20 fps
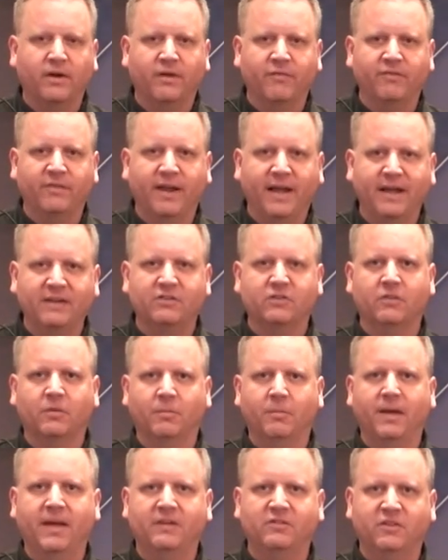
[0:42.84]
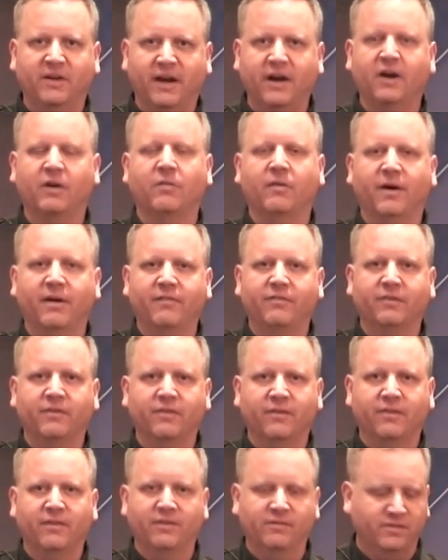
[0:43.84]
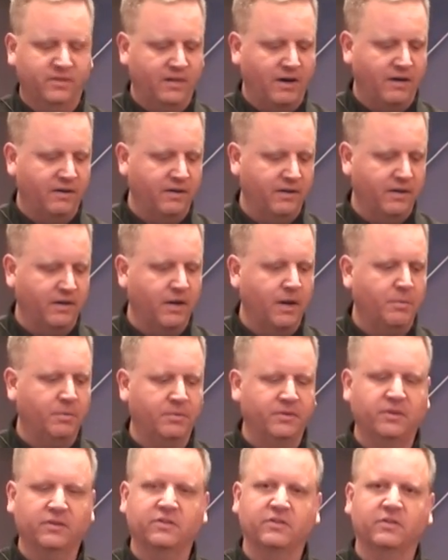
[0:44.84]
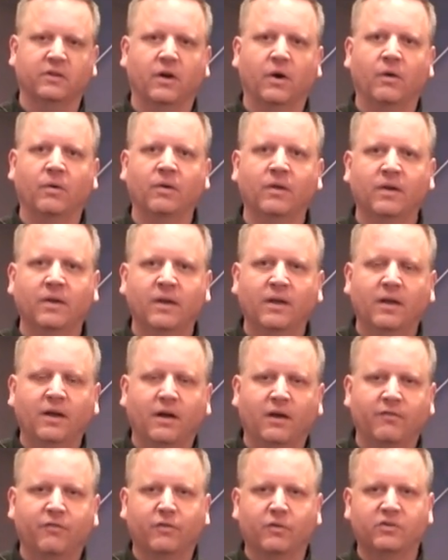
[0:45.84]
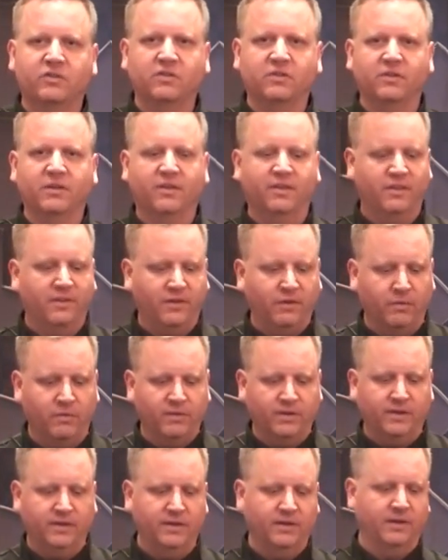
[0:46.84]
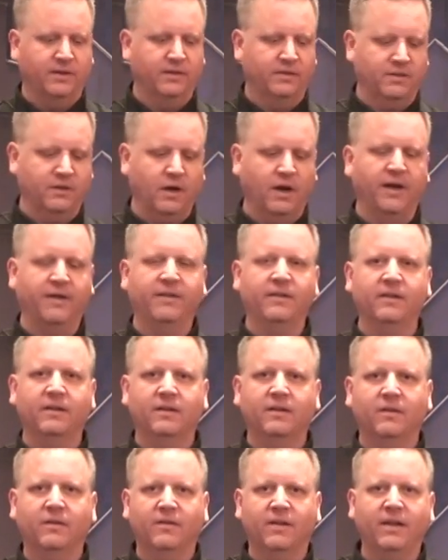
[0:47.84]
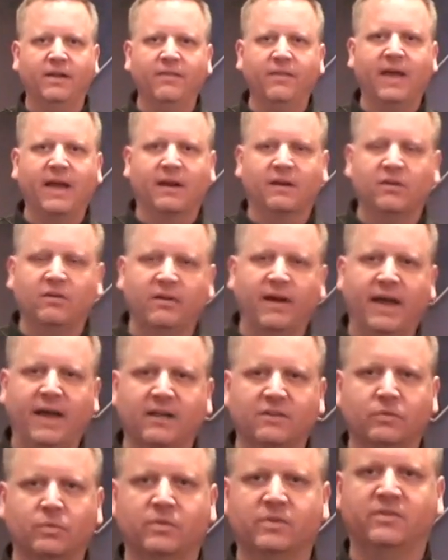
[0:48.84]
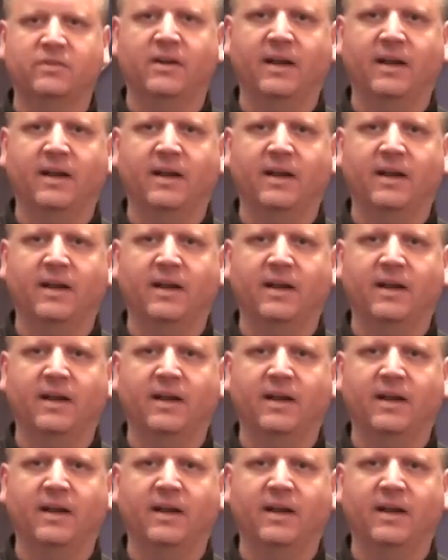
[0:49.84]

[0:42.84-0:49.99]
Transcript: of National Match Air Rifle that they've started a couple years ago. Unfortunately, the only gun in that class was an